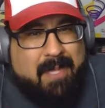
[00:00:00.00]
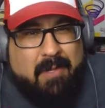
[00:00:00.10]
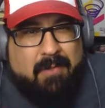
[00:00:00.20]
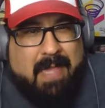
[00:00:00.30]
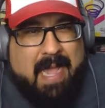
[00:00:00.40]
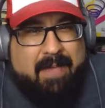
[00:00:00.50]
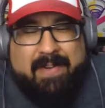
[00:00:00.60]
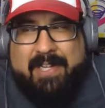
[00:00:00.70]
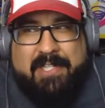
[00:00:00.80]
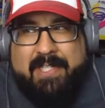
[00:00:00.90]
I'll go live
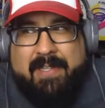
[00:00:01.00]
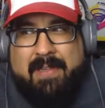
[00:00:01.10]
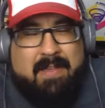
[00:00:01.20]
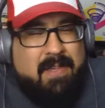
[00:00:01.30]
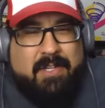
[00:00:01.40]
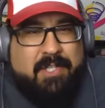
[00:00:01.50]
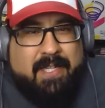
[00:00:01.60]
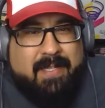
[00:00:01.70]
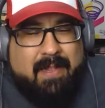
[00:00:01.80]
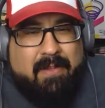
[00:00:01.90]
and it just
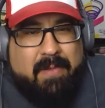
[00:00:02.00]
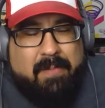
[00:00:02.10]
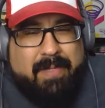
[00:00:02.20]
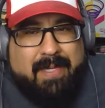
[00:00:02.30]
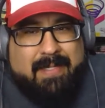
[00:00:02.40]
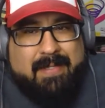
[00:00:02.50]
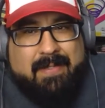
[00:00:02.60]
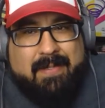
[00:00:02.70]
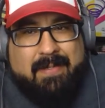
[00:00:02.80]
shits all over the place.